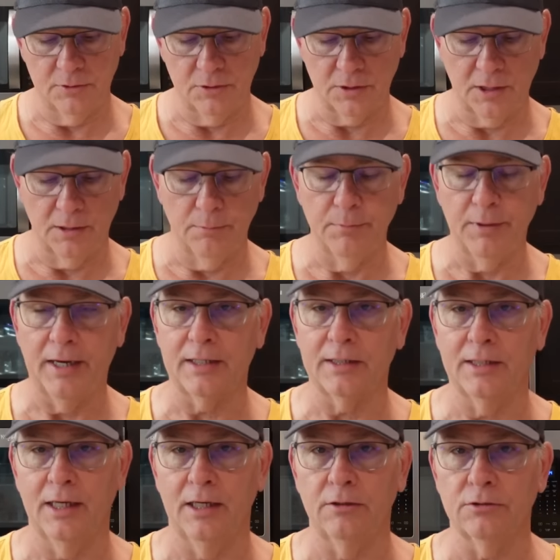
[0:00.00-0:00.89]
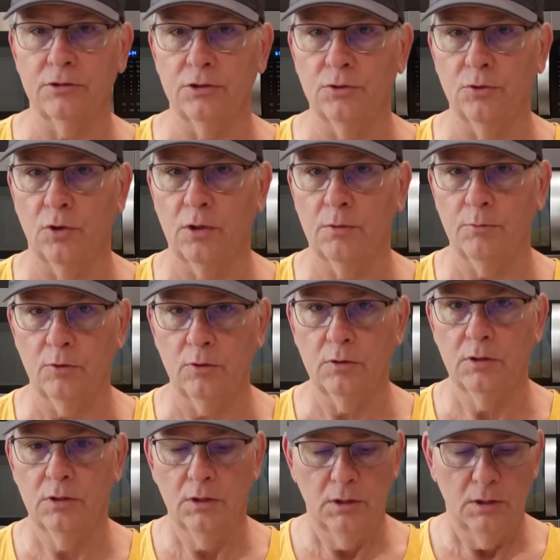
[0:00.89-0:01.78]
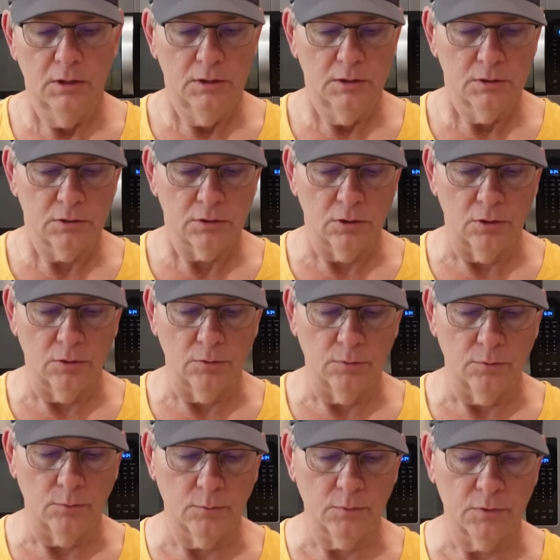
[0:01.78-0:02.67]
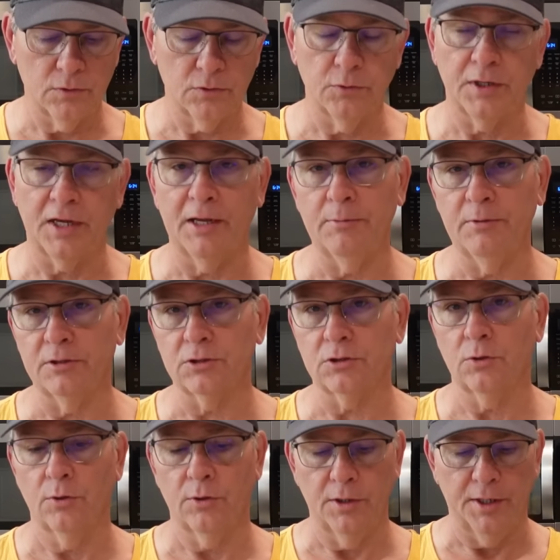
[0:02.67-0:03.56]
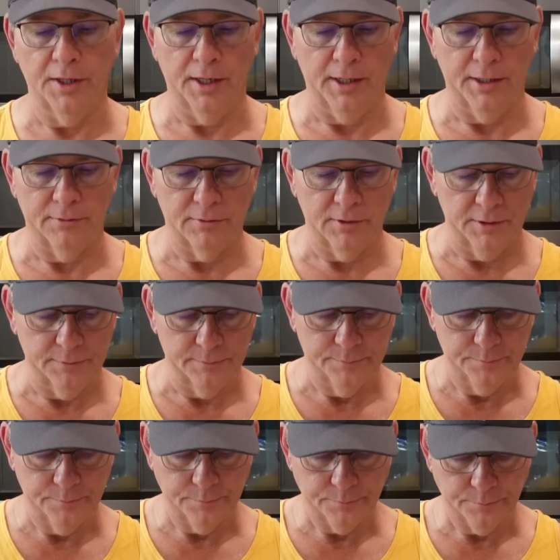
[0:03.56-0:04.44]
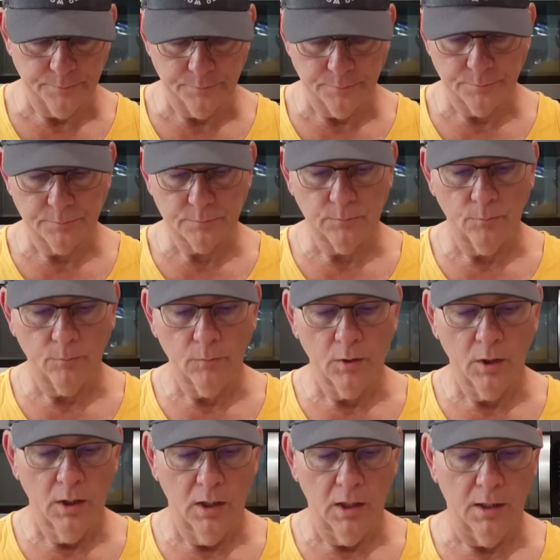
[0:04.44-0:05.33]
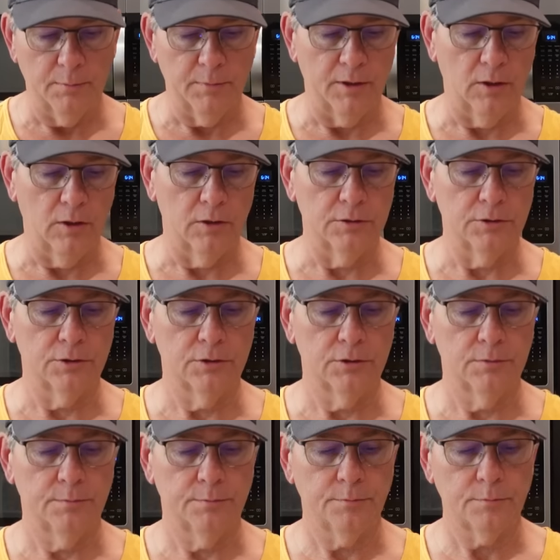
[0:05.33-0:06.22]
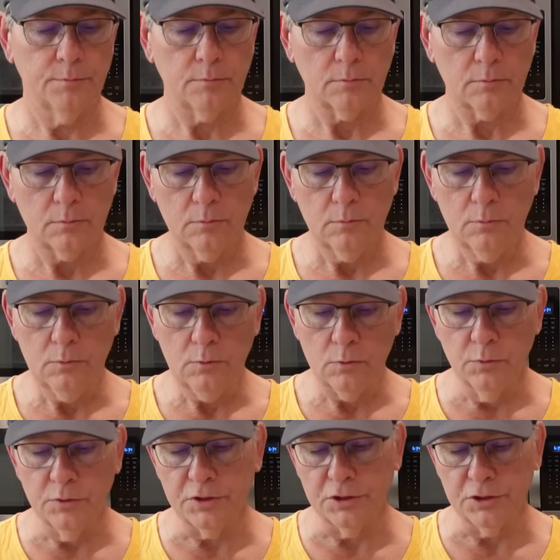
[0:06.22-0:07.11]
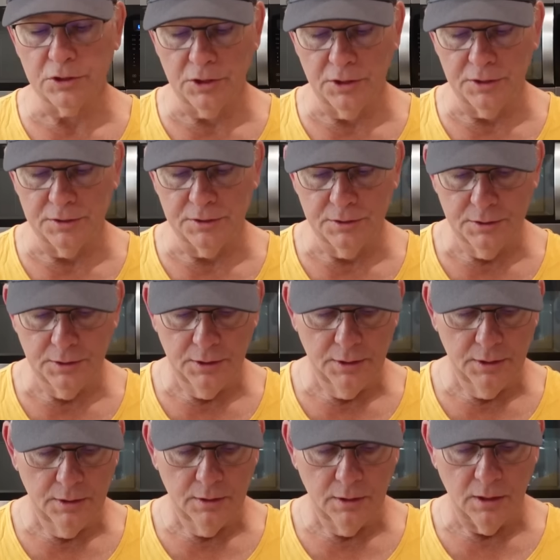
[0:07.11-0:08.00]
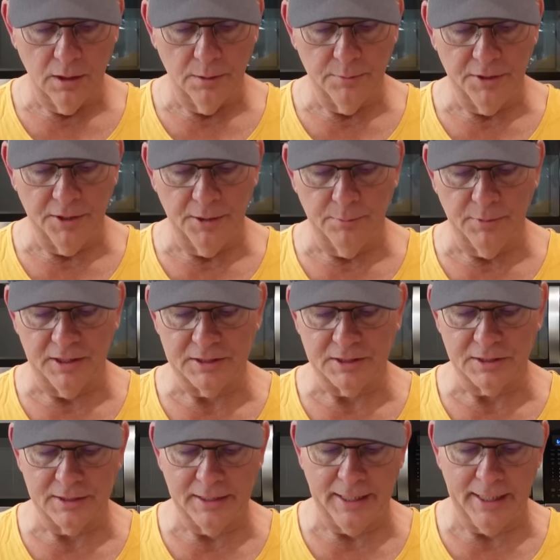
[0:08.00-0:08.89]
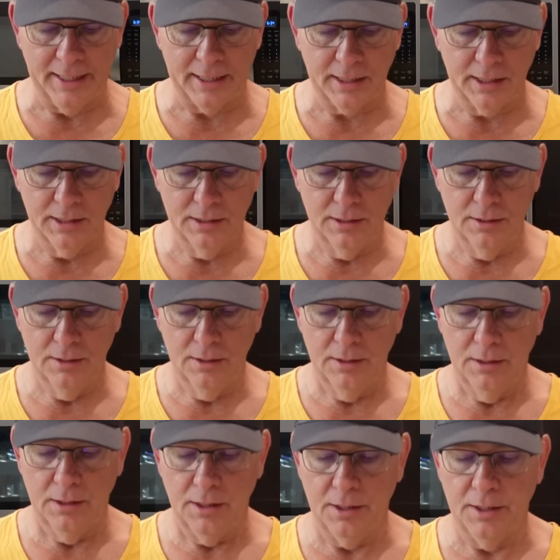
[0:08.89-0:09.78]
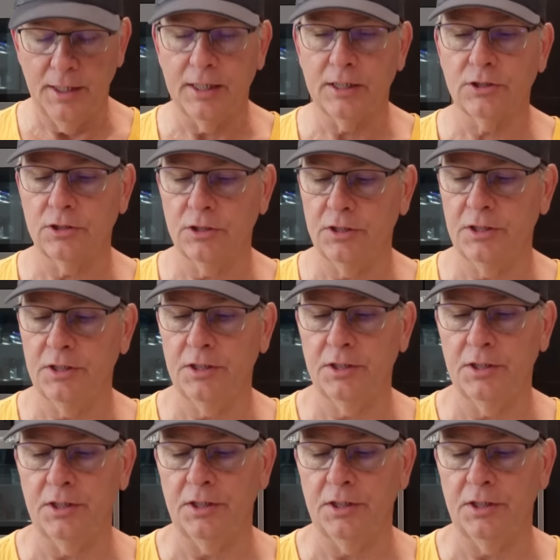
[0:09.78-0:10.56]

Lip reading: to come back down to normal. So it gave me a score of 9, right, on my lunch, which is good. And then my snack, and actually